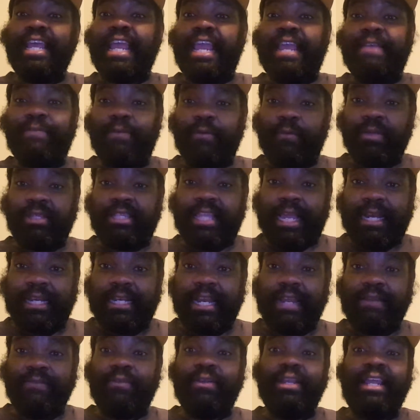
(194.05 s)
Even with
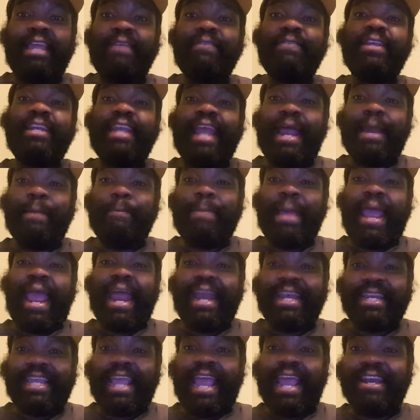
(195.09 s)
that
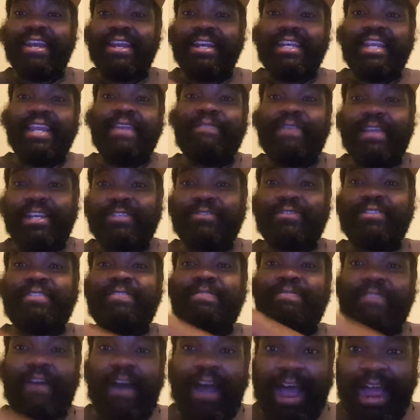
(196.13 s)
bad game, the defense was
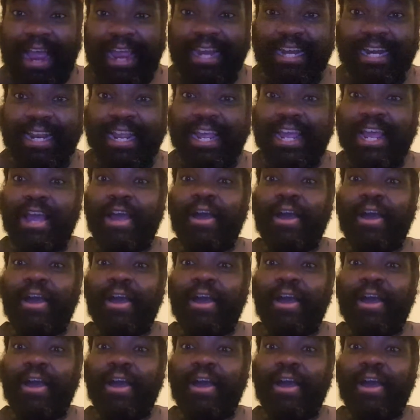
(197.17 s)
fine.